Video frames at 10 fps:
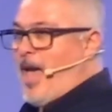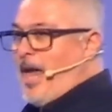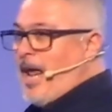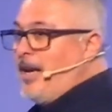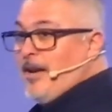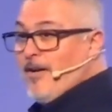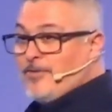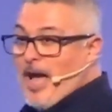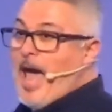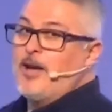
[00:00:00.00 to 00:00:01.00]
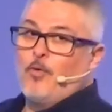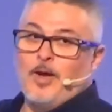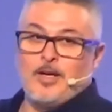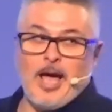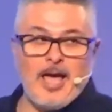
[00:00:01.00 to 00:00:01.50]
And I didn't have to. I had to
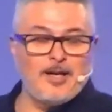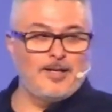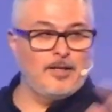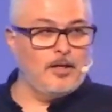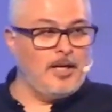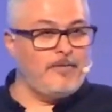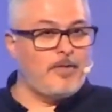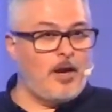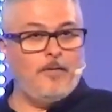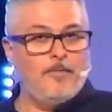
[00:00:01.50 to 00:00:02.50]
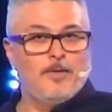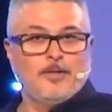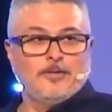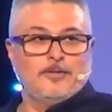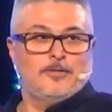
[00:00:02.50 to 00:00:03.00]
run. I had to leave there,
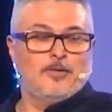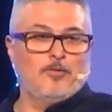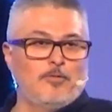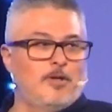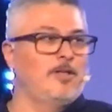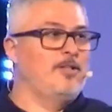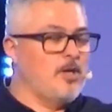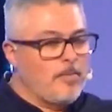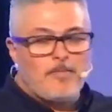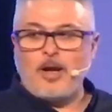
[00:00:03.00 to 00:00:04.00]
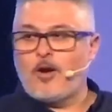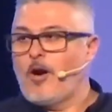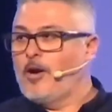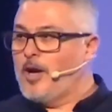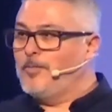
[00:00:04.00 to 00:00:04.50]
jump in my
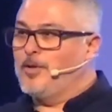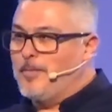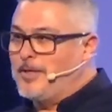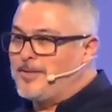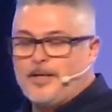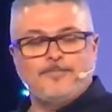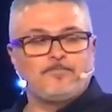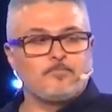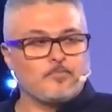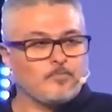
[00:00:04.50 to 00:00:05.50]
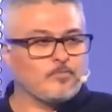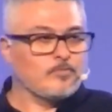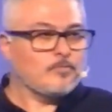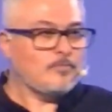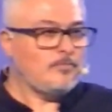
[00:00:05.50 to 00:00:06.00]
car, and come to the men's thing.
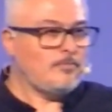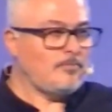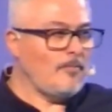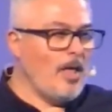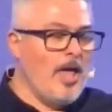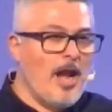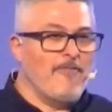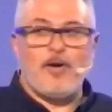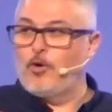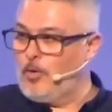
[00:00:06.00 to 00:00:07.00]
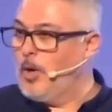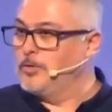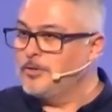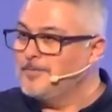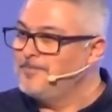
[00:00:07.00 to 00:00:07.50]
And I felt gross.